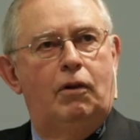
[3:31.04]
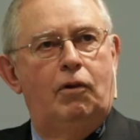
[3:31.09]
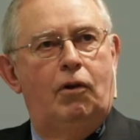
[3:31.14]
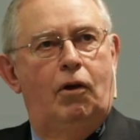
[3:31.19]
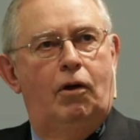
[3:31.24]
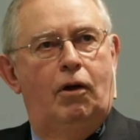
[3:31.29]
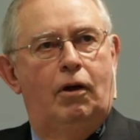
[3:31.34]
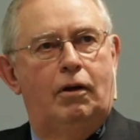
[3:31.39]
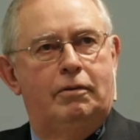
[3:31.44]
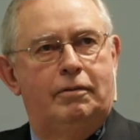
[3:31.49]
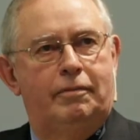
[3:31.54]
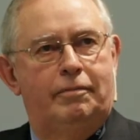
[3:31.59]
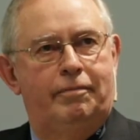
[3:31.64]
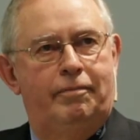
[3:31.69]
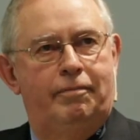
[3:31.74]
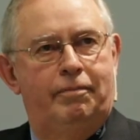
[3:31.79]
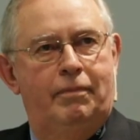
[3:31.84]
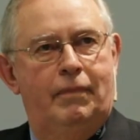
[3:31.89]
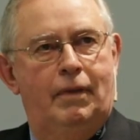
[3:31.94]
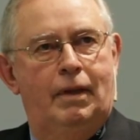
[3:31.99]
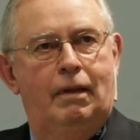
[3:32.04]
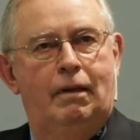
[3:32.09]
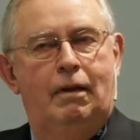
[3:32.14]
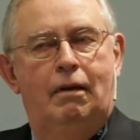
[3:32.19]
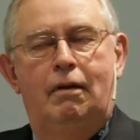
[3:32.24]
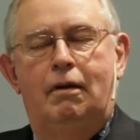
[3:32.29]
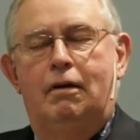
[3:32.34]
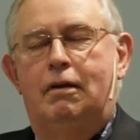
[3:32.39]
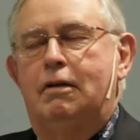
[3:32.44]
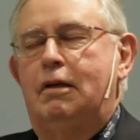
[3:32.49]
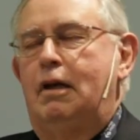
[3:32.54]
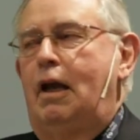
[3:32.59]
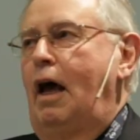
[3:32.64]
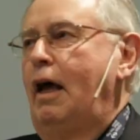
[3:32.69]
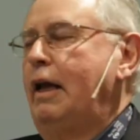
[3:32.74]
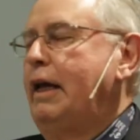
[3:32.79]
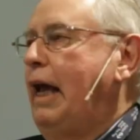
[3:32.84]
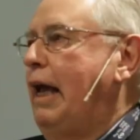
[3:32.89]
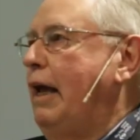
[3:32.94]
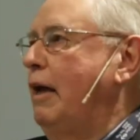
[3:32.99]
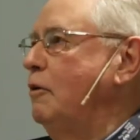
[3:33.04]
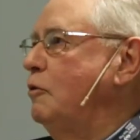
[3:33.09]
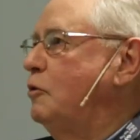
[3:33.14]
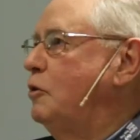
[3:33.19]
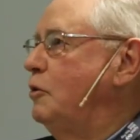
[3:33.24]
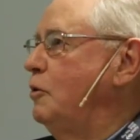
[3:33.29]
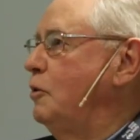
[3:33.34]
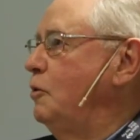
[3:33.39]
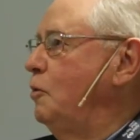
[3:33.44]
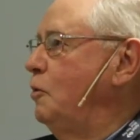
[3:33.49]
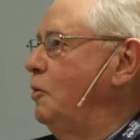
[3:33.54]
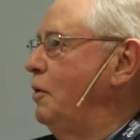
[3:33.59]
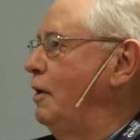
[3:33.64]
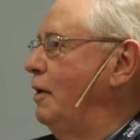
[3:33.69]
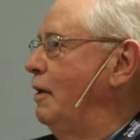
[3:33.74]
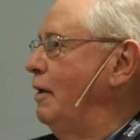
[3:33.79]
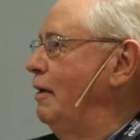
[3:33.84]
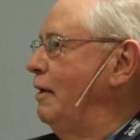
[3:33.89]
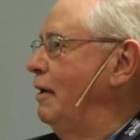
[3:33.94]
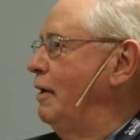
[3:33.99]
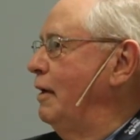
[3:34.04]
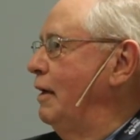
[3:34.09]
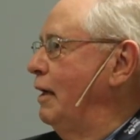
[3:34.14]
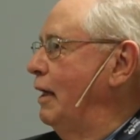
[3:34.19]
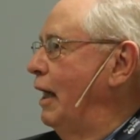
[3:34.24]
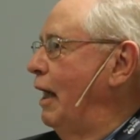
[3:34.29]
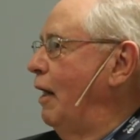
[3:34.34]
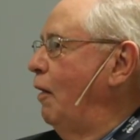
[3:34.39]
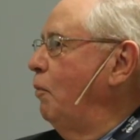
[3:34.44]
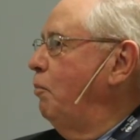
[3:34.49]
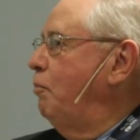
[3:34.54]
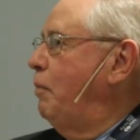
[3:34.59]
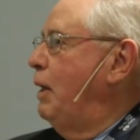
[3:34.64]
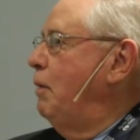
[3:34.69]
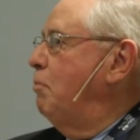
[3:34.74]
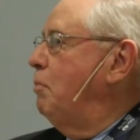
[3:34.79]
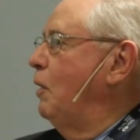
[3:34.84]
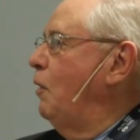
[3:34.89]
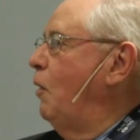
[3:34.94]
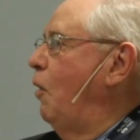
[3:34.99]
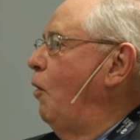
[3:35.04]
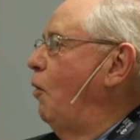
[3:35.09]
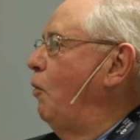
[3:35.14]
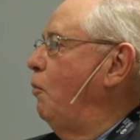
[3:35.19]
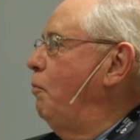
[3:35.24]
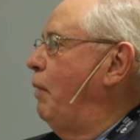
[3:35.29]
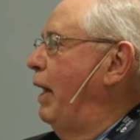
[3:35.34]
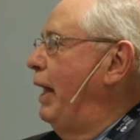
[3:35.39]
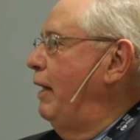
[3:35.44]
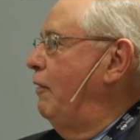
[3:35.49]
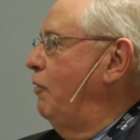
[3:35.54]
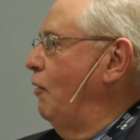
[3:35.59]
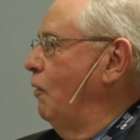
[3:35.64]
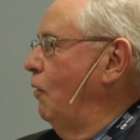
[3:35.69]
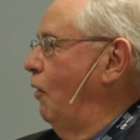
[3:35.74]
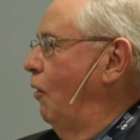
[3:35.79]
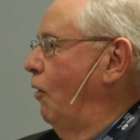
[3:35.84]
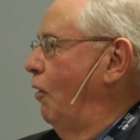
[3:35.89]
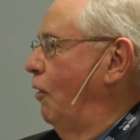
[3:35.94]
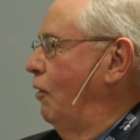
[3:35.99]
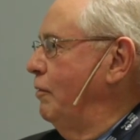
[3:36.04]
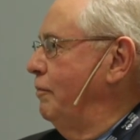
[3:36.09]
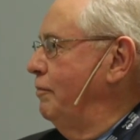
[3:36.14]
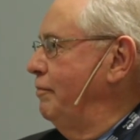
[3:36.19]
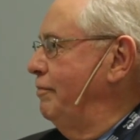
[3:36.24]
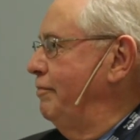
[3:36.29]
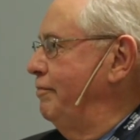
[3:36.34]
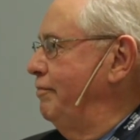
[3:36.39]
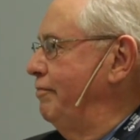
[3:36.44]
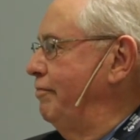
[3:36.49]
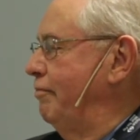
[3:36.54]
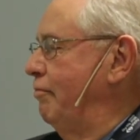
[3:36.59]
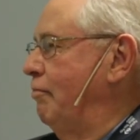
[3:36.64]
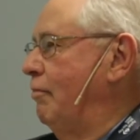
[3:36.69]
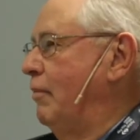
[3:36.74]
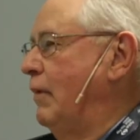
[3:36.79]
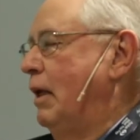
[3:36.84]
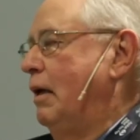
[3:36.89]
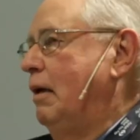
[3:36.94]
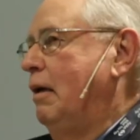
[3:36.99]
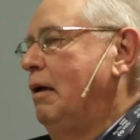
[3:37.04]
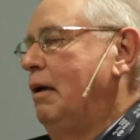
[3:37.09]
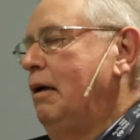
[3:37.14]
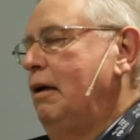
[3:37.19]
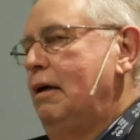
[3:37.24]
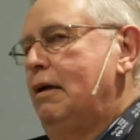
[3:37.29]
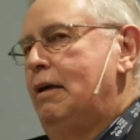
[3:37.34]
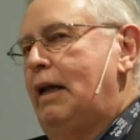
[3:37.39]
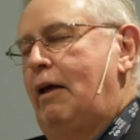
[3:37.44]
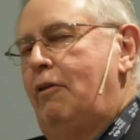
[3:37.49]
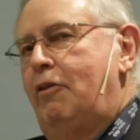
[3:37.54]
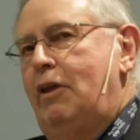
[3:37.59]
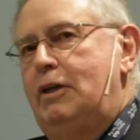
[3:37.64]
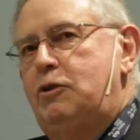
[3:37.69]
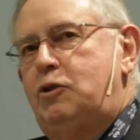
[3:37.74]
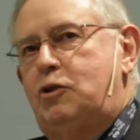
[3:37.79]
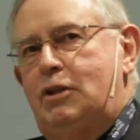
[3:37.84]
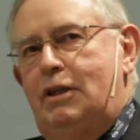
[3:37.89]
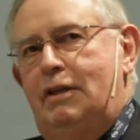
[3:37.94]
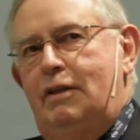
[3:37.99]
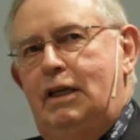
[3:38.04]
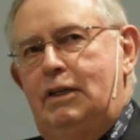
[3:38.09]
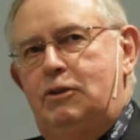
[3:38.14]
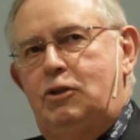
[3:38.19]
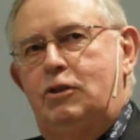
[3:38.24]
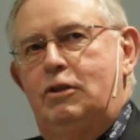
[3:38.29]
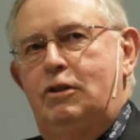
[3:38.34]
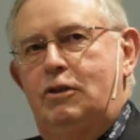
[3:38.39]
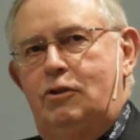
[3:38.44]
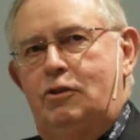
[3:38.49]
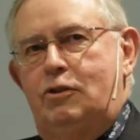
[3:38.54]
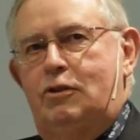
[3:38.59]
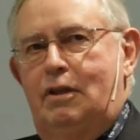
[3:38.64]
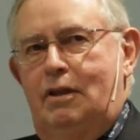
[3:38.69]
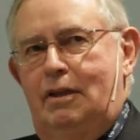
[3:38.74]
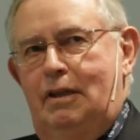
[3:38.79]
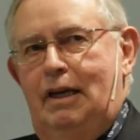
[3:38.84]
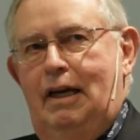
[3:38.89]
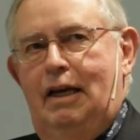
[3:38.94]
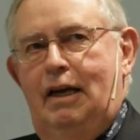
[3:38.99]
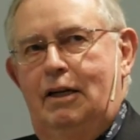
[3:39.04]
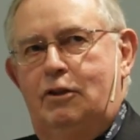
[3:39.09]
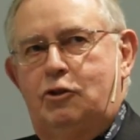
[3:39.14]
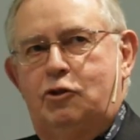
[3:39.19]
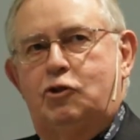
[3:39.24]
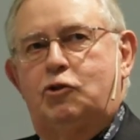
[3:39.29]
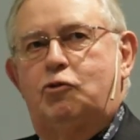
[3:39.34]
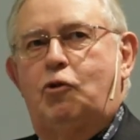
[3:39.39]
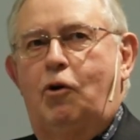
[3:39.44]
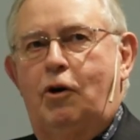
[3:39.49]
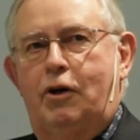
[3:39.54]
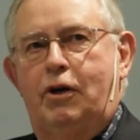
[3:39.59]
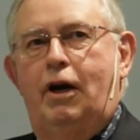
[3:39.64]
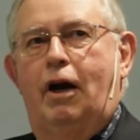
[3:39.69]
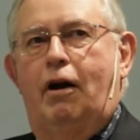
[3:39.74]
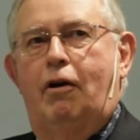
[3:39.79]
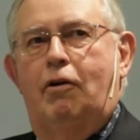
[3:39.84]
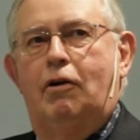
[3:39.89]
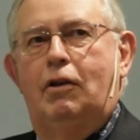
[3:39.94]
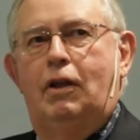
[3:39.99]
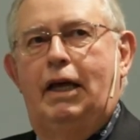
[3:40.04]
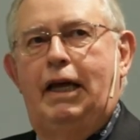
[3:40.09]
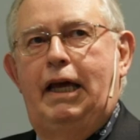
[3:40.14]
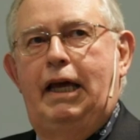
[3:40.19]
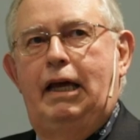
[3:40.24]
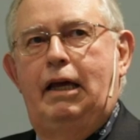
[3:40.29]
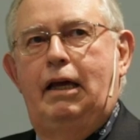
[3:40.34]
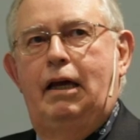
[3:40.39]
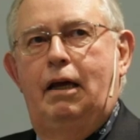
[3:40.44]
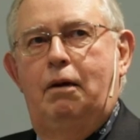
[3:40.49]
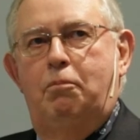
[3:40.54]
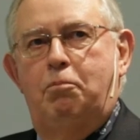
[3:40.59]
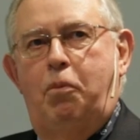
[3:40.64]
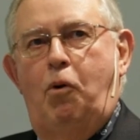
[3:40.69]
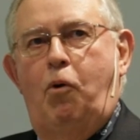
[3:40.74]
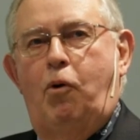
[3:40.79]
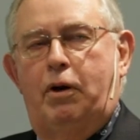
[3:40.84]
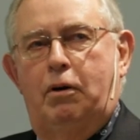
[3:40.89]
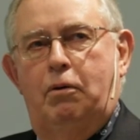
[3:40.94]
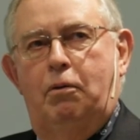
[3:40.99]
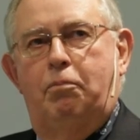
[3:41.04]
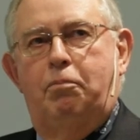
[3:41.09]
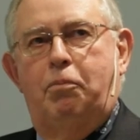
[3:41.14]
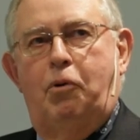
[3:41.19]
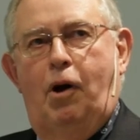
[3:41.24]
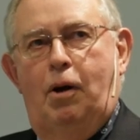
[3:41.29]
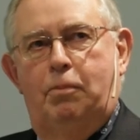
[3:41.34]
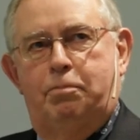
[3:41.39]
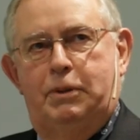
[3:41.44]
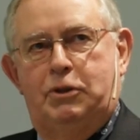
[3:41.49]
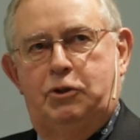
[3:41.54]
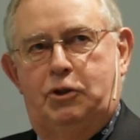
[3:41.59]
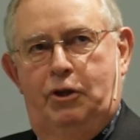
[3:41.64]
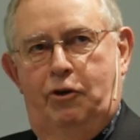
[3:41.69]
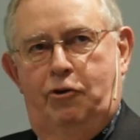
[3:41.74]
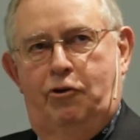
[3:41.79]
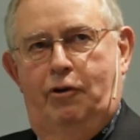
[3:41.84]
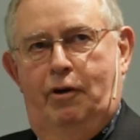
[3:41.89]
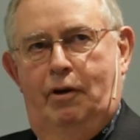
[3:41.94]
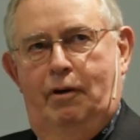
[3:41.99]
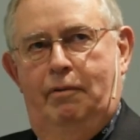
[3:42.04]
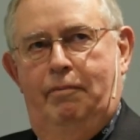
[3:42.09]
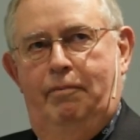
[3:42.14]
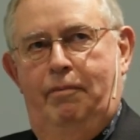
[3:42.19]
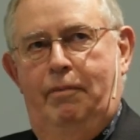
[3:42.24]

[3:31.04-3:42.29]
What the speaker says: the law, not how to help people obey the law. Now this is an extraordinarily important proposition